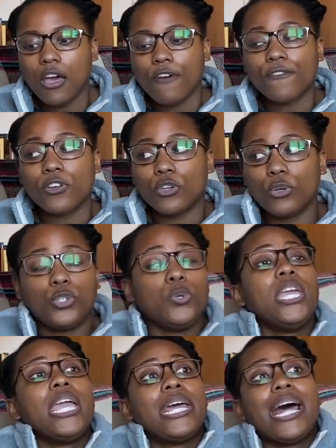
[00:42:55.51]
for those who
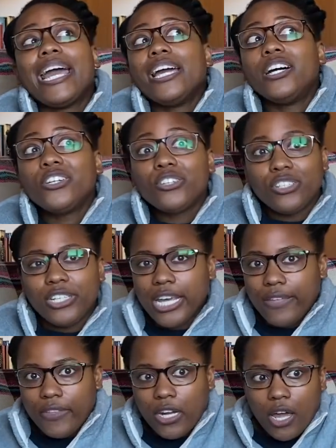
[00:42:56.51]
can. I
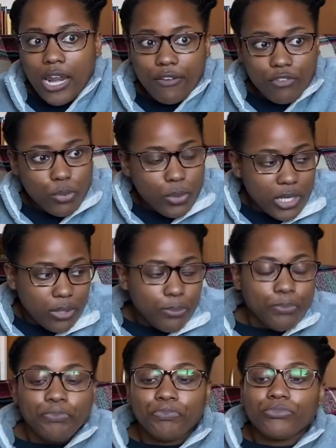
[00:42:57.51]
understand that not
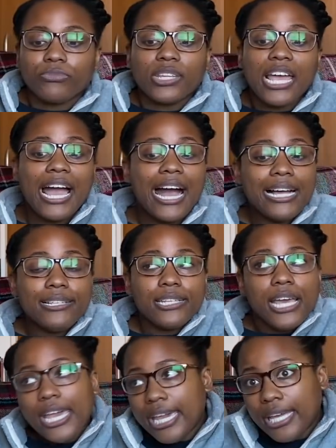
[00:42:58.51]
everyone has
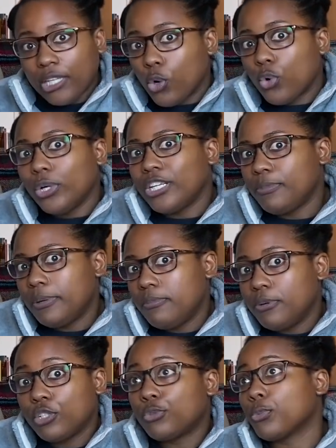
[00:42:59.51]
a local independent
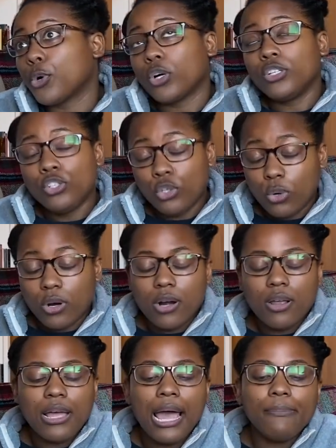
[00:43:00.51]
bookstore store.
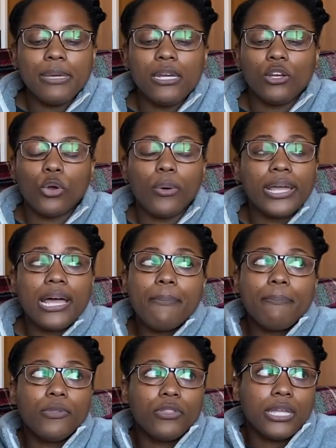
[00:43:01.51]
I mean, growing
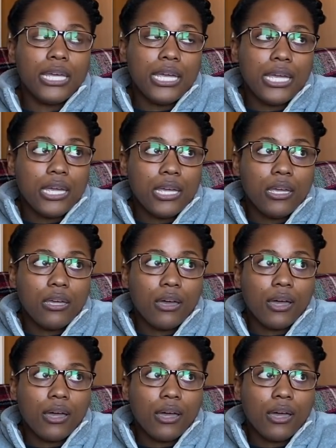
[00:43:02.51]
up, the